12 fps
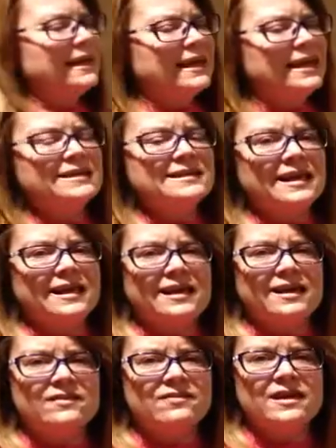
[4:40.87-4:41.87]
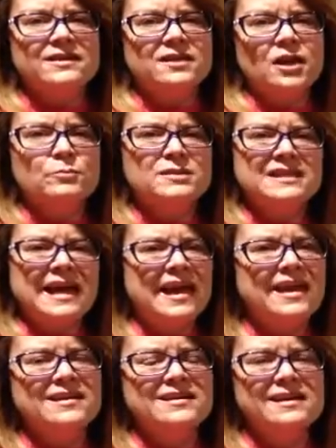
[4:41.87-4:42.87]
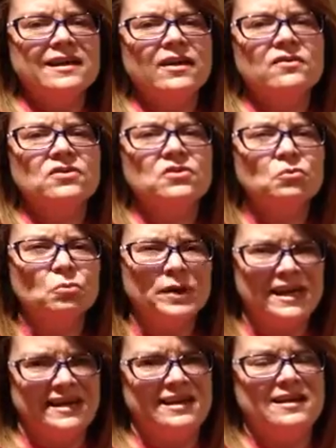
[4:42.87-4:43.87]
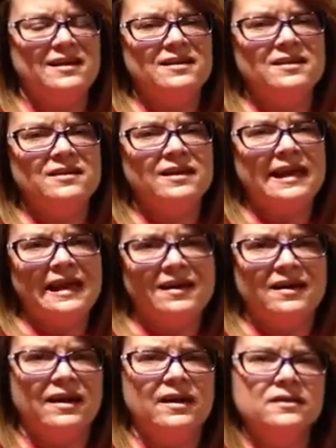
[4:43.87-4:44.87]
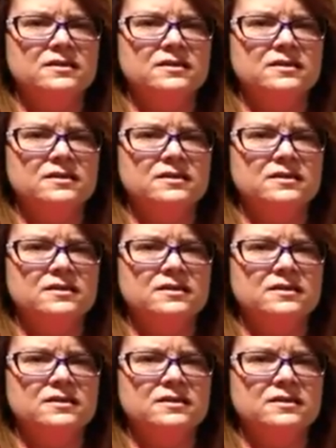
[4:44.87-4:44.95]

I can't take anything times 10 to get 3, can I?